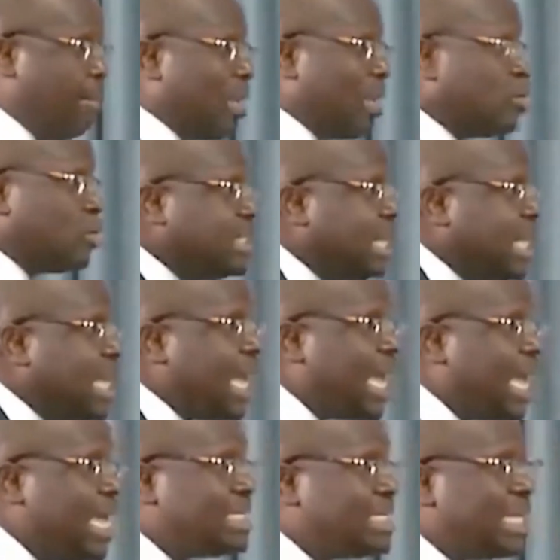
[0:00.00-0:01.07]
But you see,
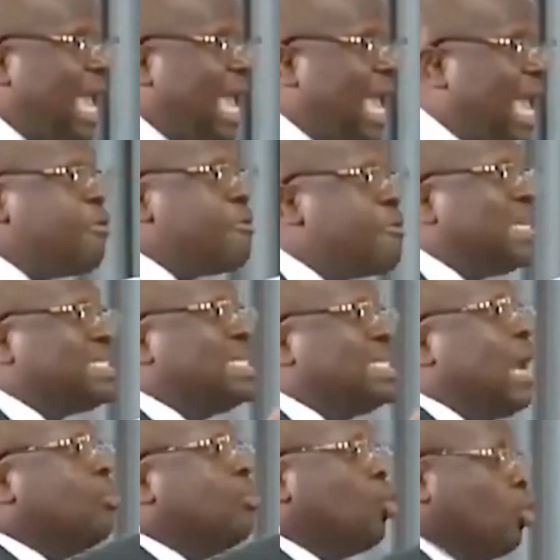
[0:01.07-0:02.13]
it's a
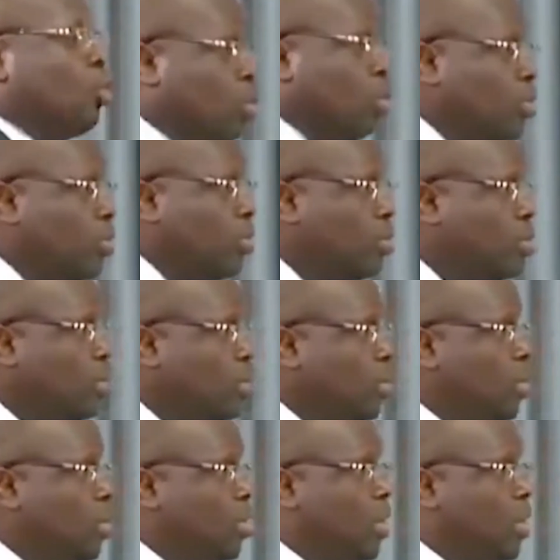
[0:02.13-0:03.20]
reasonable
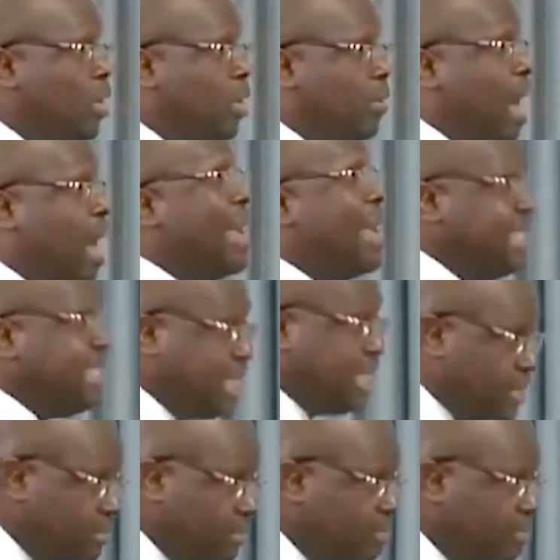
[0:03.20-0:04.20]
remedy